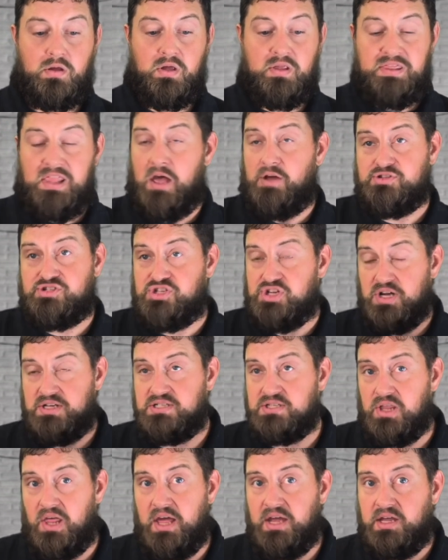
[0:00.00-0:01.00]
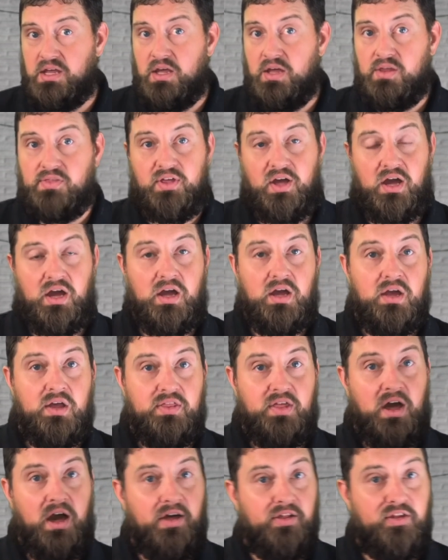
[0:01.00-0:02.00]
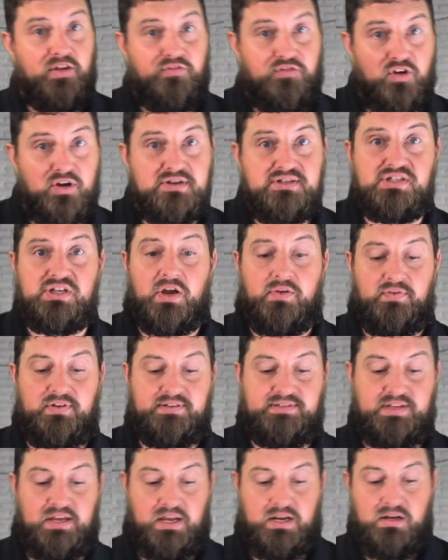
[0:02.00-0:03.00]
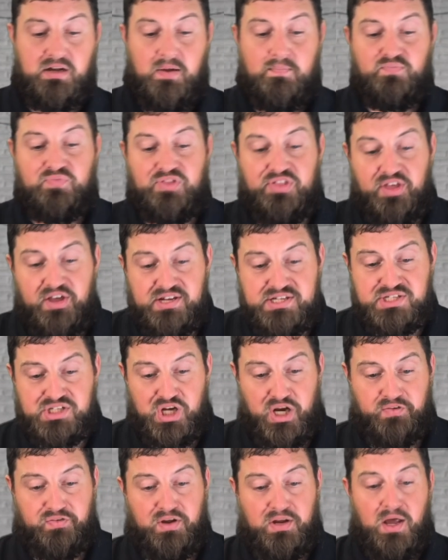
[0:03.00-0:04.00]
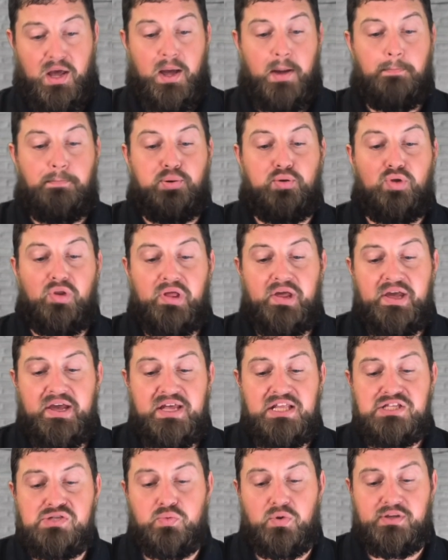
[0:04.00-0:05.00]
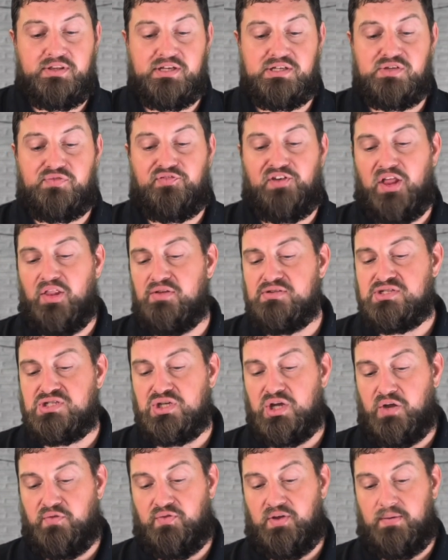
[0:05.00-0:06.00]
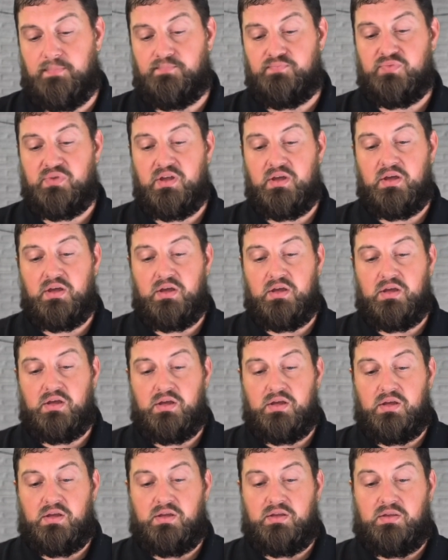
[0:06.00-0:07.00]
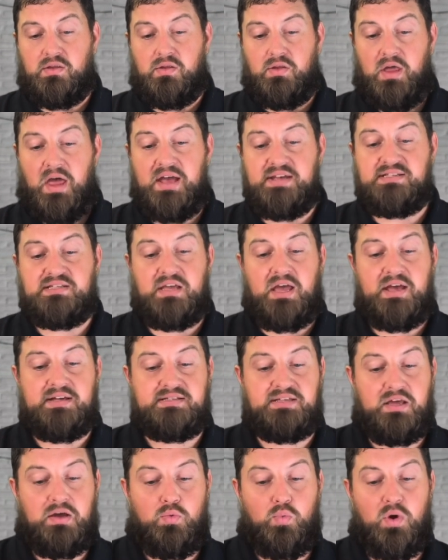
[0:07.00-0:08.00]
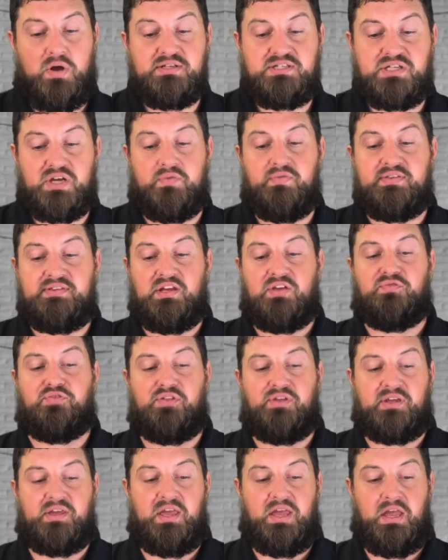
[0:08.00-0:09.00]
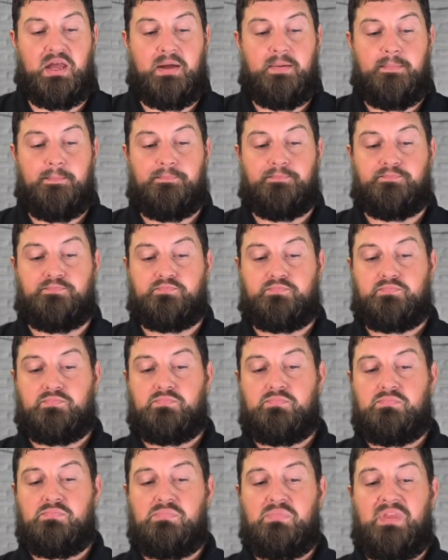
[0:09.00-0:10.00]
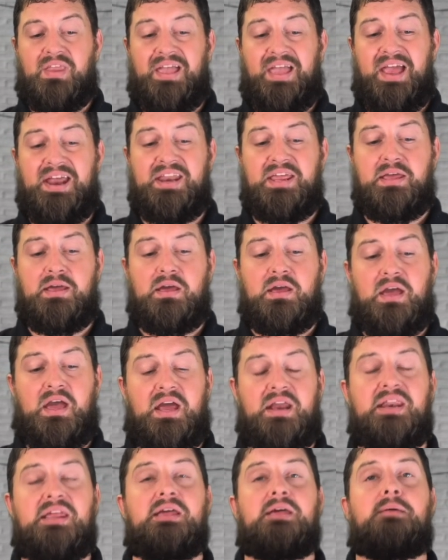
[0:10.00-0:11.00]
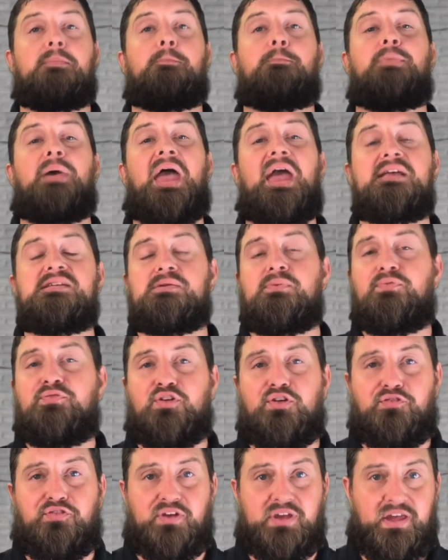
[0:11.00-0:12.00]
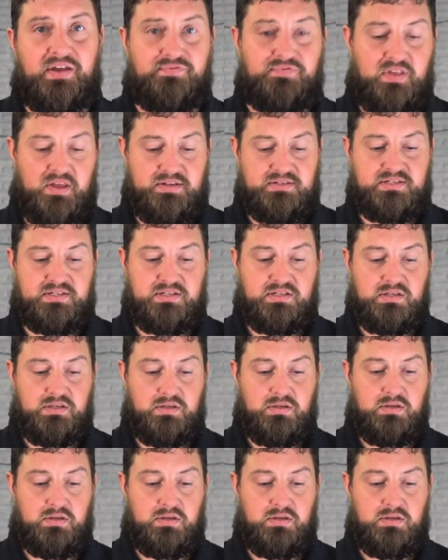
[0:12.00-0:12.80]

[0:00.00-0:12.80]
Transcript: Now, just like the, the, other, the first servant did, this servant pleads with his fellow servant as, as that one servant did for the king, and he, and he begs him for forgiveness.